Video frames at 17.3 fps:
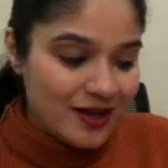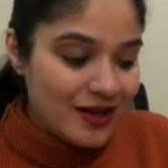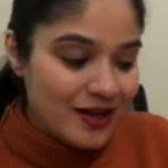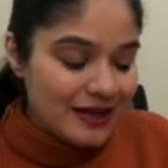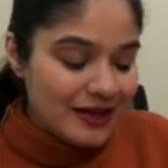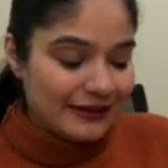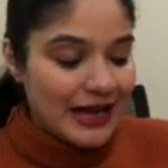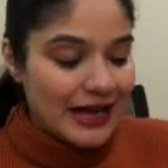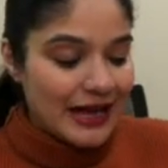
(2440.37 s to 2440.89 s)

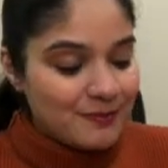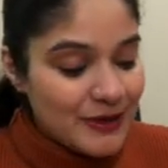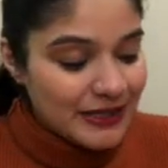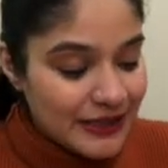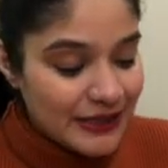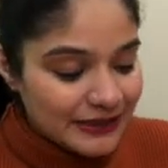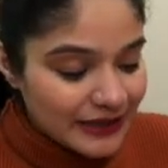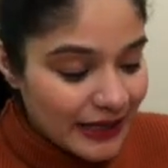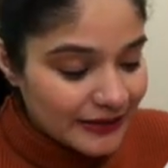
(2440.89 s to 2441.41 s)
That means
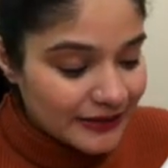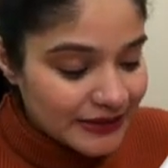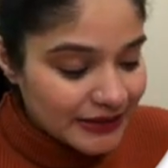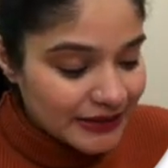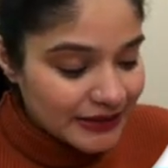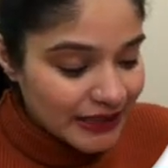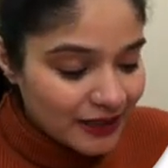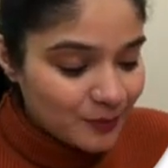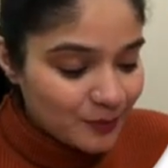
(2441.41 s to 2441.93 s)
at
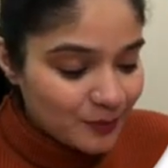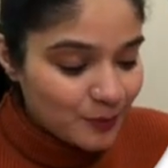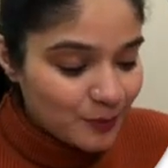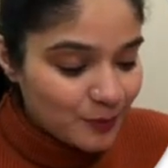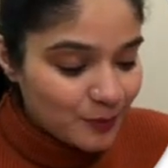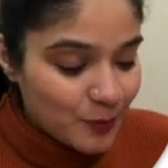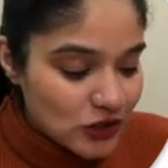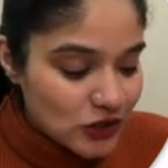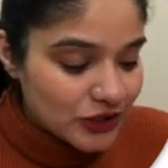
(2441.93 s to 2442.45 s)
second
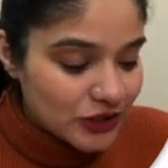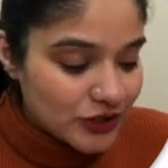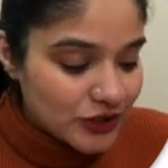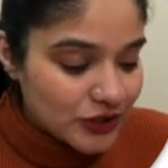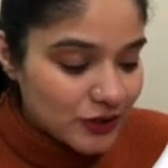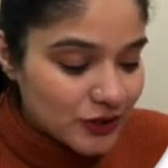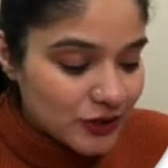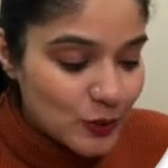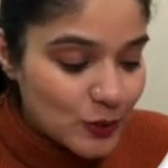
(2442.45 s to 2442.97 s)
position you
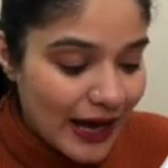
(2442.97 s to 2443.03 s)
have